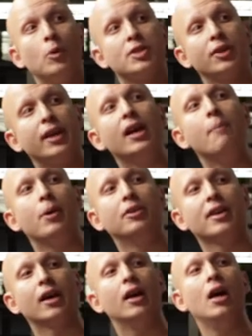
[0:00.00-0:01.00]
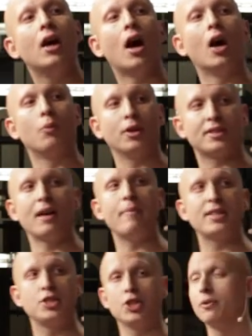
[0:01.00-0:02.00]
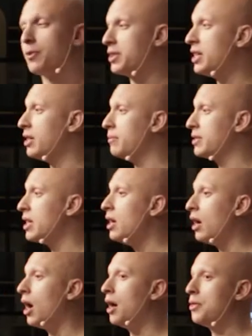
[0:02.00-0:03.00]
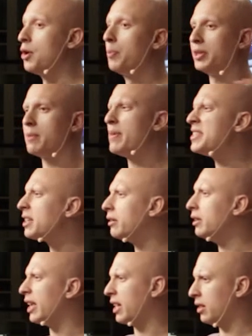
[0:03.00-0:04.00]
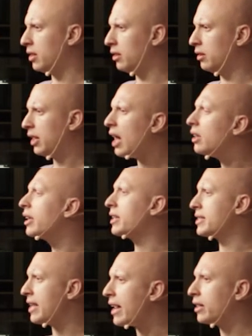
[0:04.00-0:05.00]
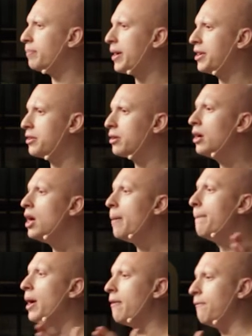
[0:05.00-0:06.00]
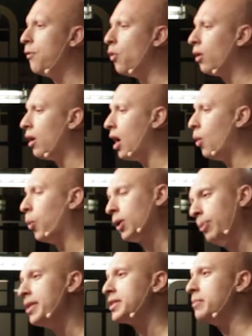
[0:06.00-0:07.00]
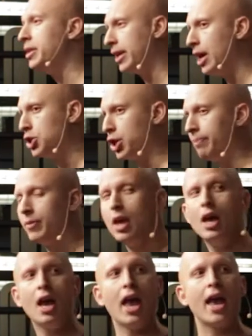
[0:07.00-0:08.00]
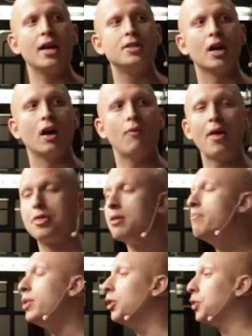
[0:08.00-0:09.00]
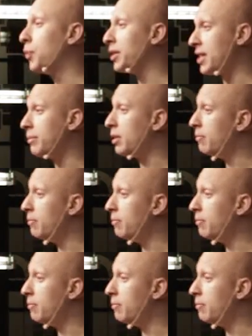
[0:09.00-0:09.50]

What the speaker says: was looking at building real-time messaging for teams. They're building basically kind of like a Slack competitor, but for workplace communication. And rather than build the real-time